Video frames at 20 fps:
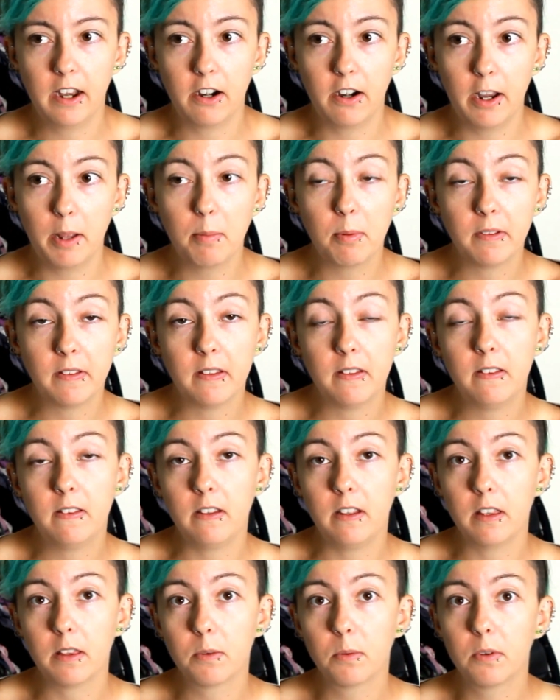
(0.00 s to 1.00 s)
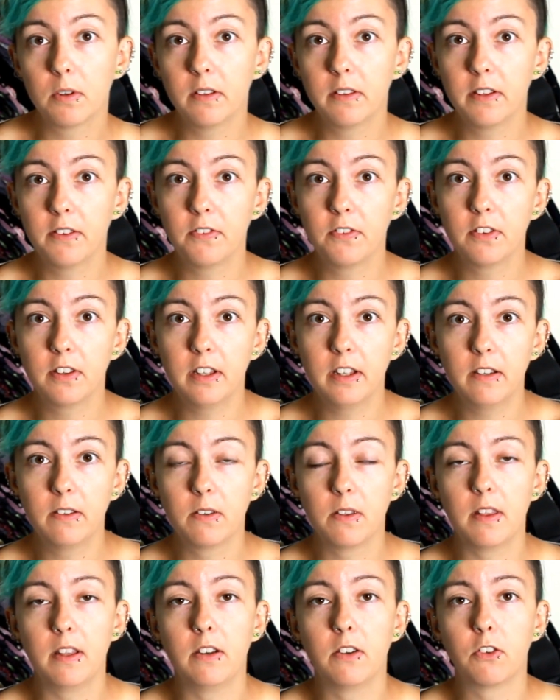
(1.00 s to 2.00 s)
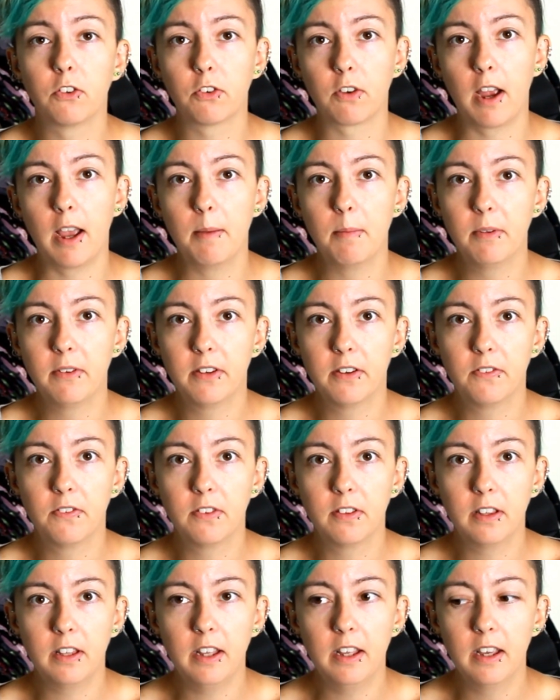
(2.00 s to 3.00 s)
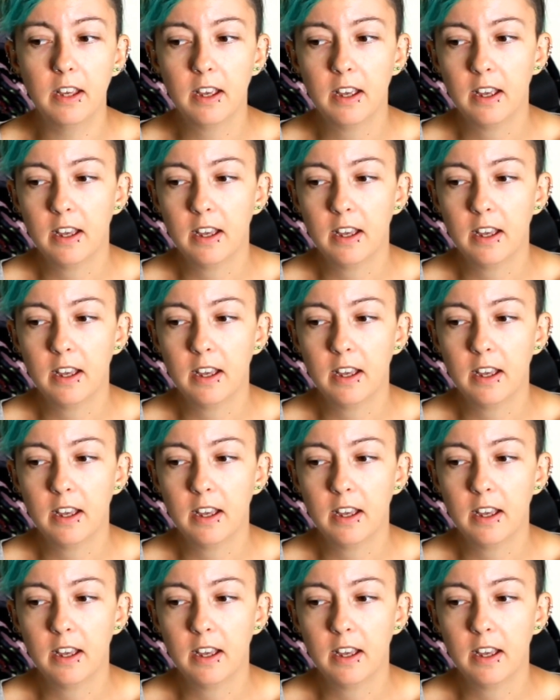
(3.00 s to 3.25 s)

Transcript: able to see the world differently, so they describe it differently.